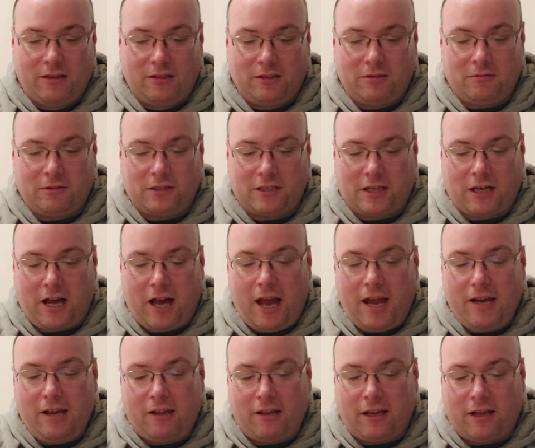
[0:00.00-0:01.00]
So it's
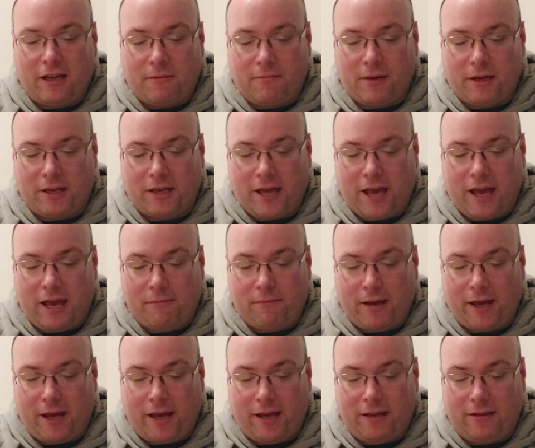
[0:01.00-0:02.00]
kind of like a
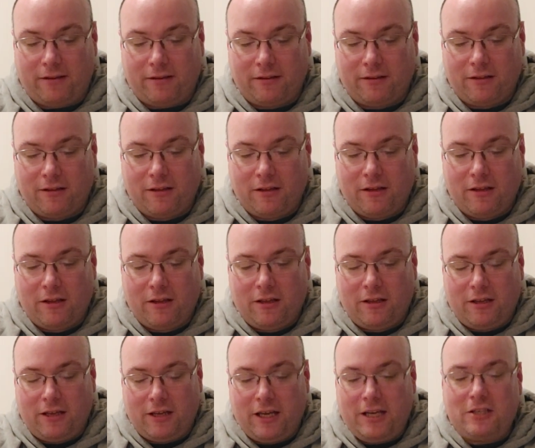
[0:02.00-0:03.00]
McGangbang.
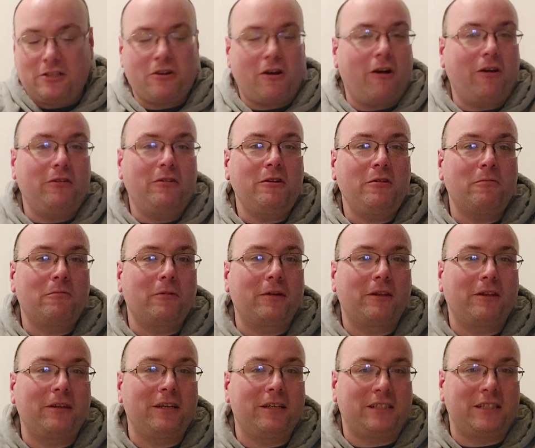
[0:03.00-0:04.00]
It's hard to
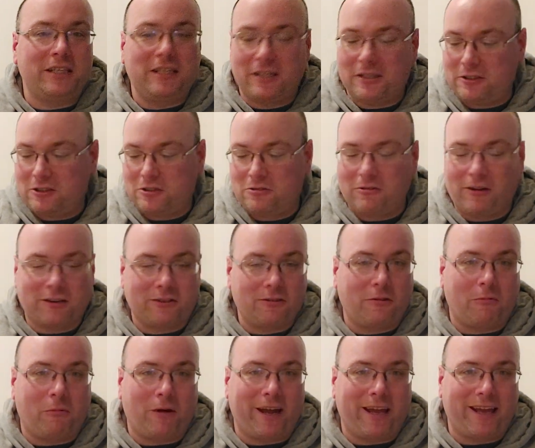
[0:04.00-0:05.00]
really deconstruct a
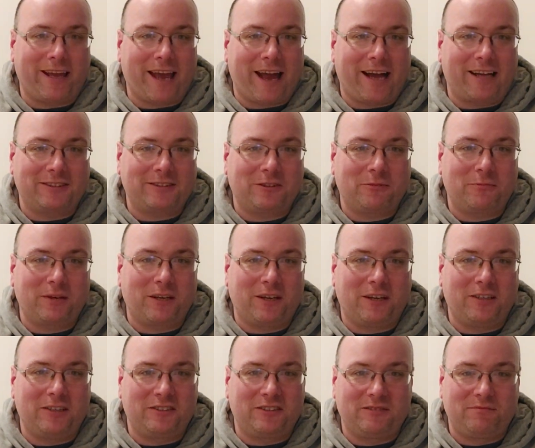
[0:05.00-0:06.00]
White Castle
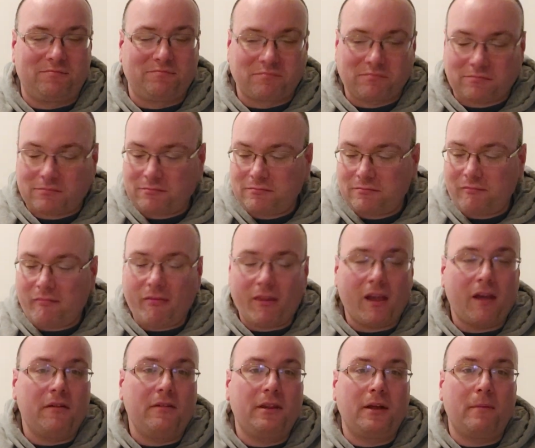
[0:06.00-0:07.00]
because
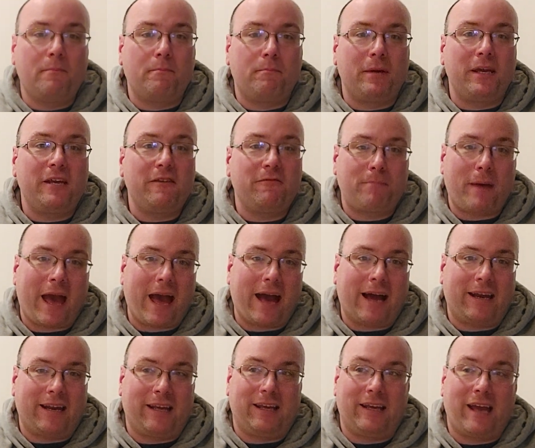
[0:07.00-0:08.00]
the beef
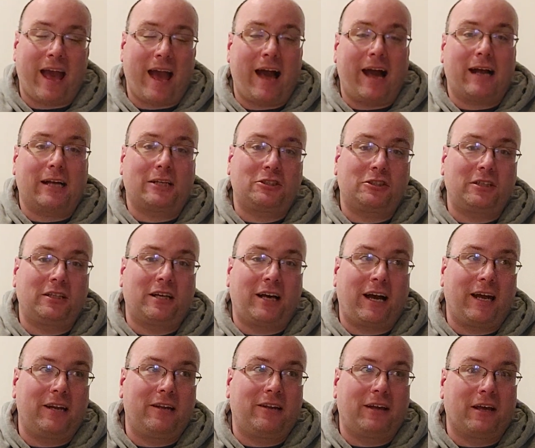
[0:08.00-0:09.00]
patty actually
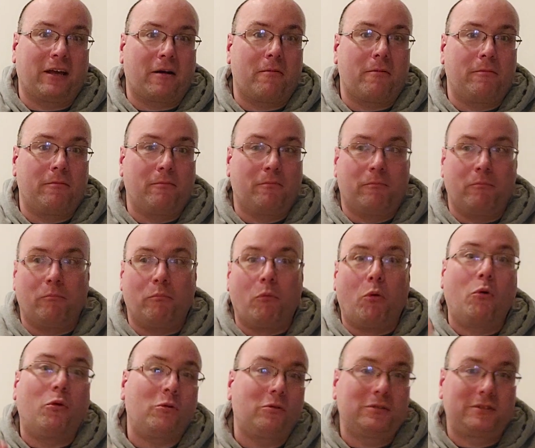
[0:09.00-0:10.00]
kind of like
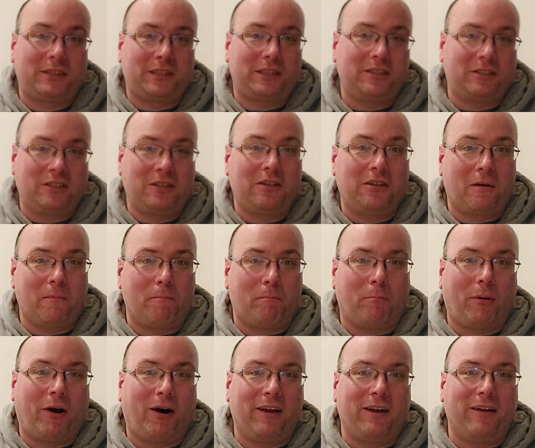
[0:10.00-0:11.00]
molds into the
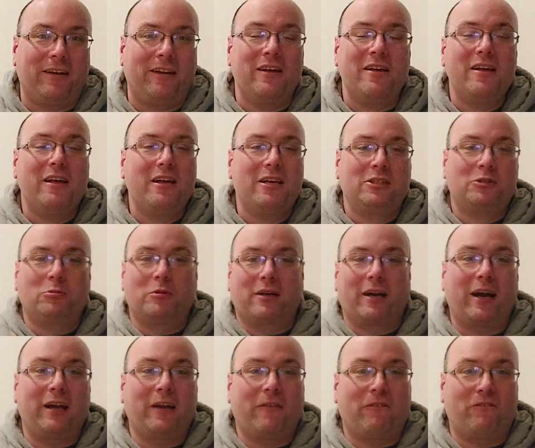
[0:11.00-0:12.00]
bun, so it
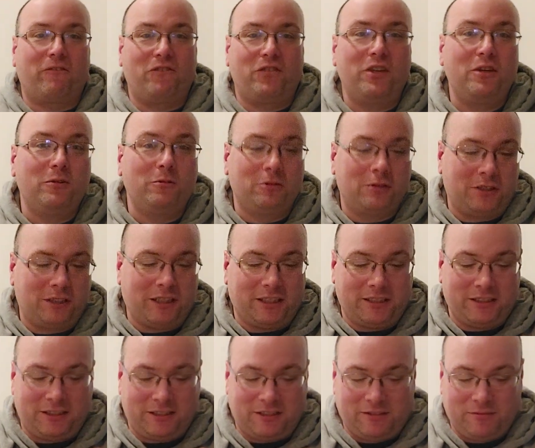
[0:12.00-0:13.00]
kind of
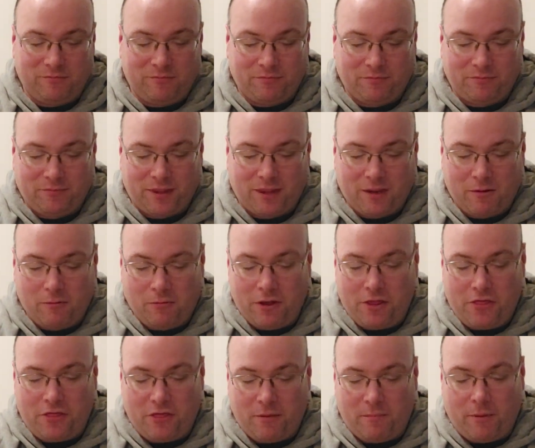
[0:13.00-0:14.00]
fuses
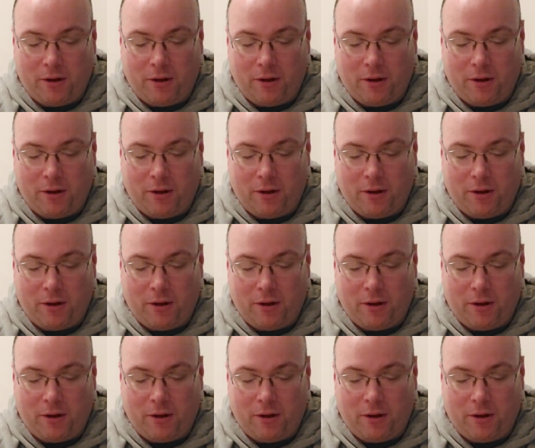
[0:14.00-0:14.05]
with the